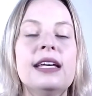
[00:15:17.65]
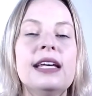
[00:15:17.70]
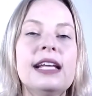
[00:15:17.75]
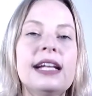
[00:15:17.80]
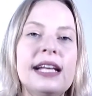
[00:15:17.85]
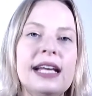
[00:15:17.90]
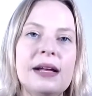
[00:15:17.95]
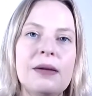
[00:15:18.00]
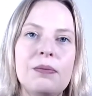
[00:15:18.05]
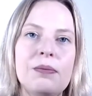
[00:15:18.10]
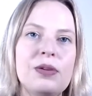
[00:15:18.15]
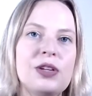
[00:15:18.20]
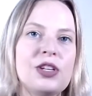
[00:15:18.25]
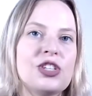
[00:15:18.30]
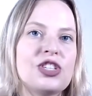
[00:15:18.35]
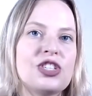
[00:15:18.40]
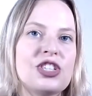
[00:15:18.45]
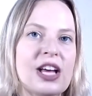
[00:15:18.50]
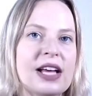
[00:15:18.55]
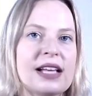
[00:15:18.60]
it can
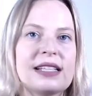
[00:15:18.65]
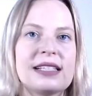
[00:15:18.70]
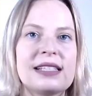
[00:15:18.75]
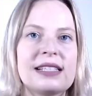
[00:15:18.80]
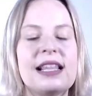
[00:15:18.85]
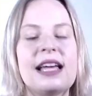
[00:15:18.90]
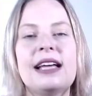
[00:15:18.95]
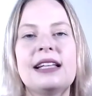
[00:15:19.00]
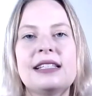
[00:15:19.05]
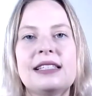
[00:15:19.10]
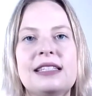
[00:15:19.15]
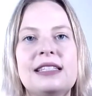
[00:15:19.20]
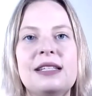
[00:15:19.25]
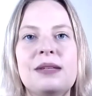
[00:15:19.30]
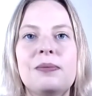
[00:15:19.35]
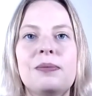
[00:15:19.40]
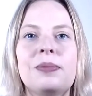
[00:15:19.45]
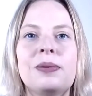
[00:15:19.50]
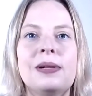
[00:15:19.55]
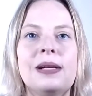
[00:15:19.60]
be just that
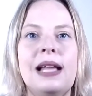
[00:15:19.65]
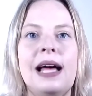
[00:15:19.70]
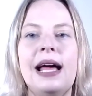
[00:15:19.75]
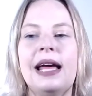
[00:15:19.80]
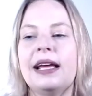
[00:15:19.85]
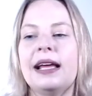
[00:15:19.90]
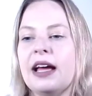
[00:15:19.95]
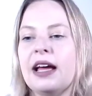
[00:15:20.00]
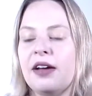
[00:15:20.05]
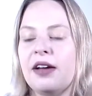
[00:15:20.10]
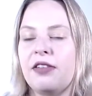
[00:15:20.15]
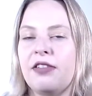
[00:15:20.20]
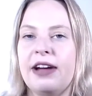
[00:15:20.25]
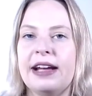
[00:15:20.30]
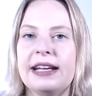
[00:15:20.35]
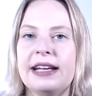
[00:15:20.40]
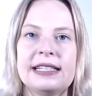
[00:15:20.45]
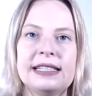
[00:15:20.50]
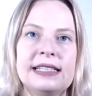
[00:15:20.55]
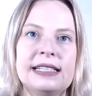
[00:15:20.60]
simple, like
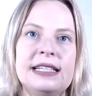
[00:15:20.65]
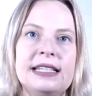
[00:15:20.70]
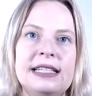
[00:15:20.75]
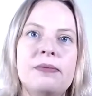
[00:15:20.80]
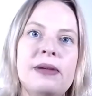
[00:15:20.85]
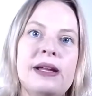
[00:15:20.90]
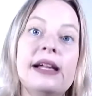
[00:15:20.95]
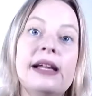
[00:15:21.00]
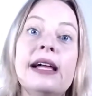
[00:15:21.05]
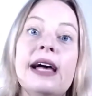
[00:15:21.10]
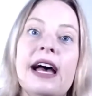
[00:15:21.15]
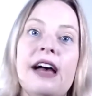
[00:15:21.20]
writing an email,